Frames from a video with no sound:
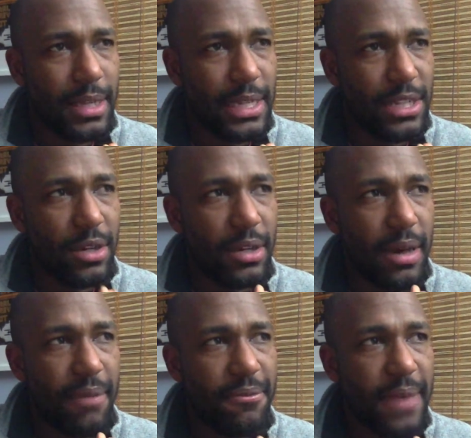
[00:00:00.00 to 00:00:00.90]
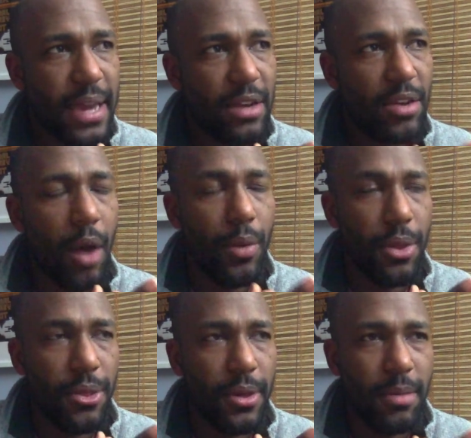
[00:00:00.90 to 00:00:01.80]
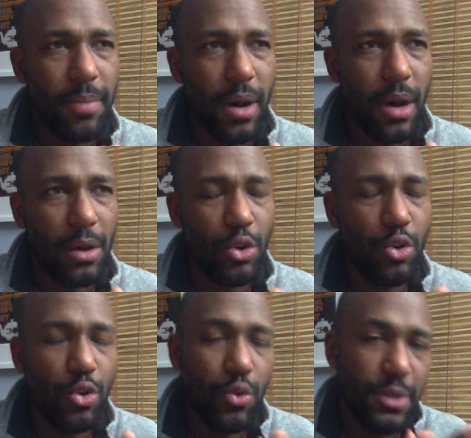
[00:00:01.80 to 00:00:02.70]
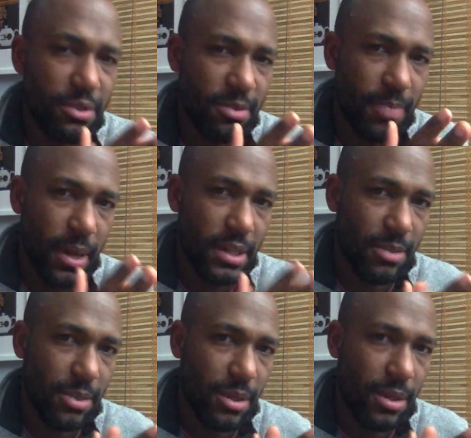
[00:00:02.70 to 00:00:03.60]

is going to affect how we think about who is responsible